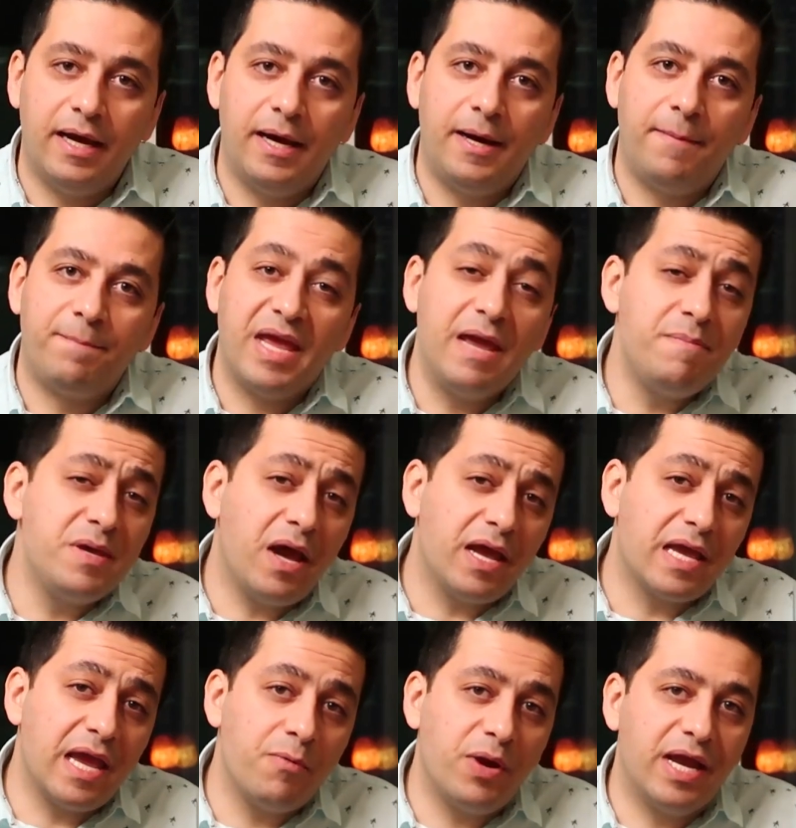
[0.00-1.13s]
Um, A P
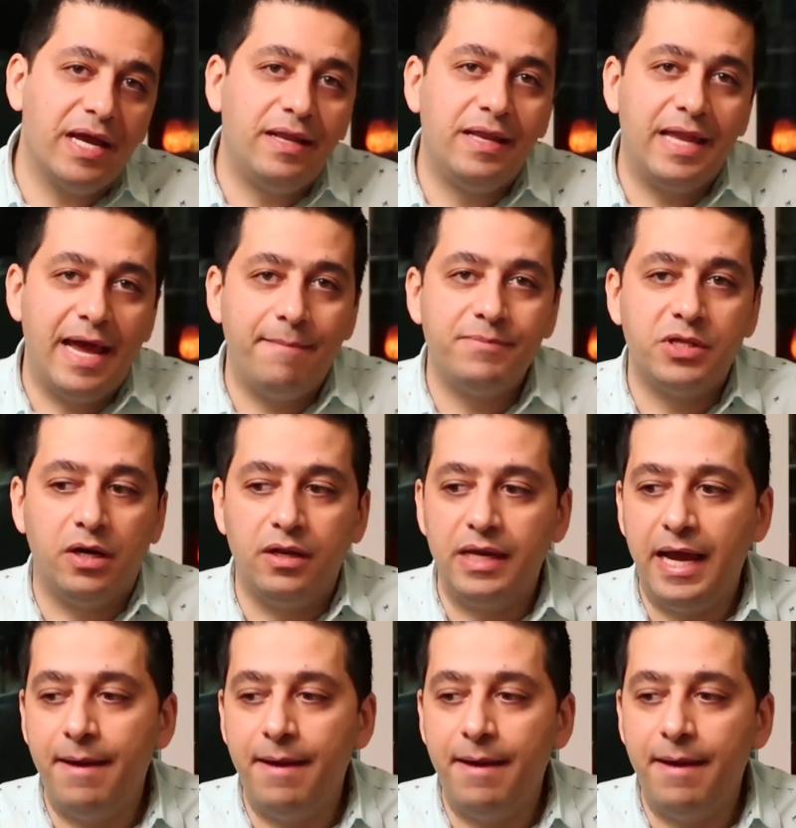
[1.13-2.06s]
I Gateway and Lambda.